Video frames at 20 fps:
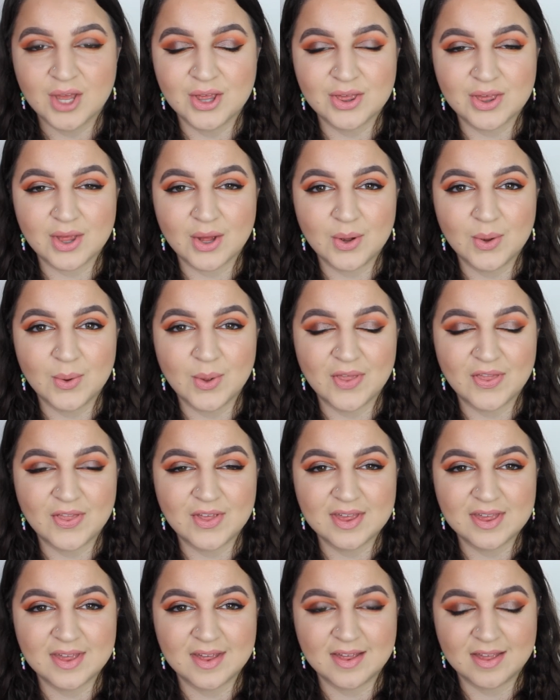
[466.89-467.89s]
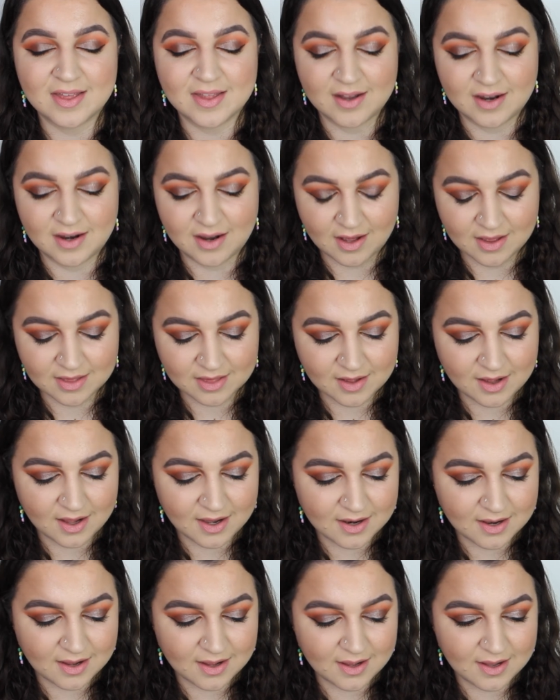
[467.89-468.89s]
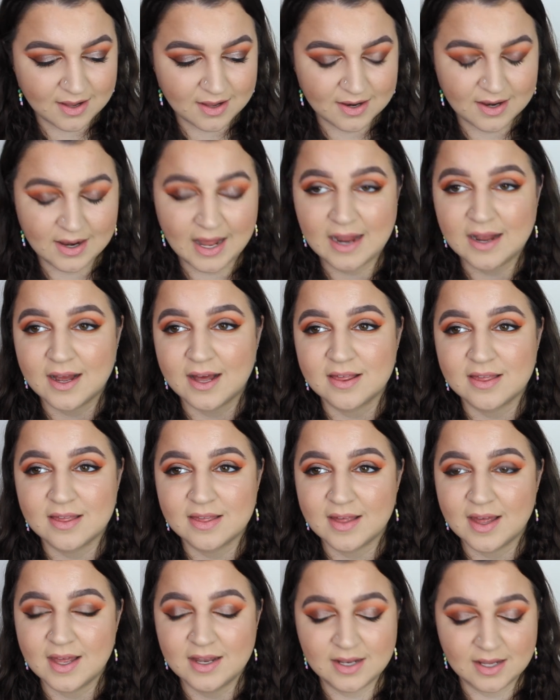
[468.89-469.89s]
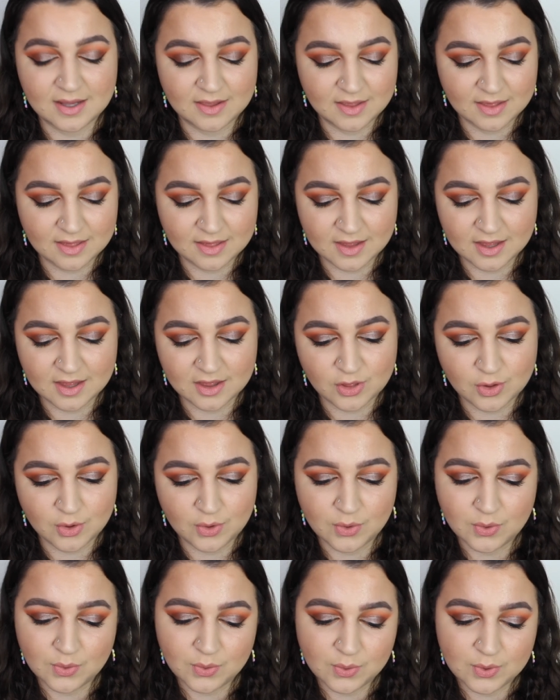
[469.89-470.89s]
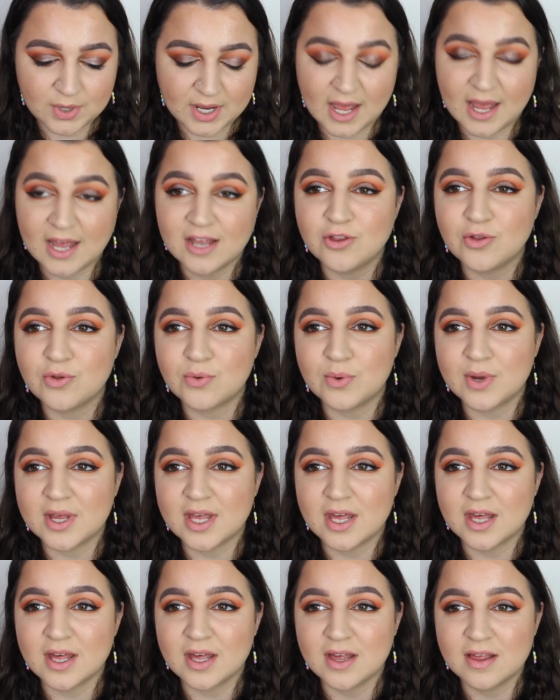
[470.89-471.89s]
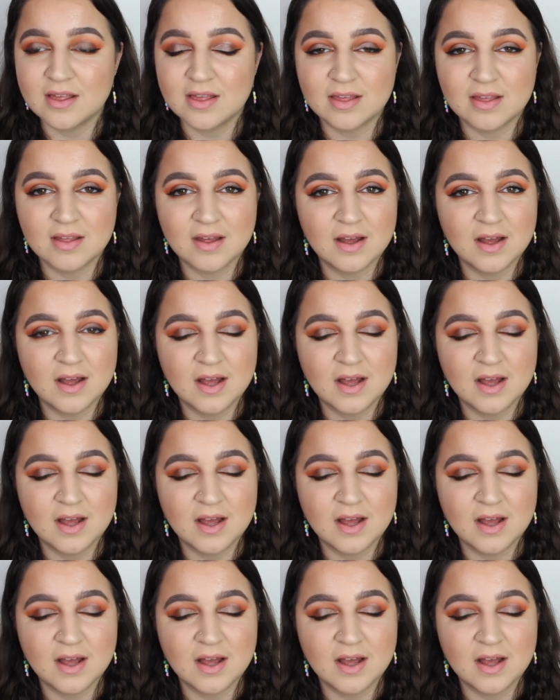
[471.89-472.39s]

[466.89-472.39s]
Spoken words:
So this is the last color. Like I said, this is called Angel Kiss.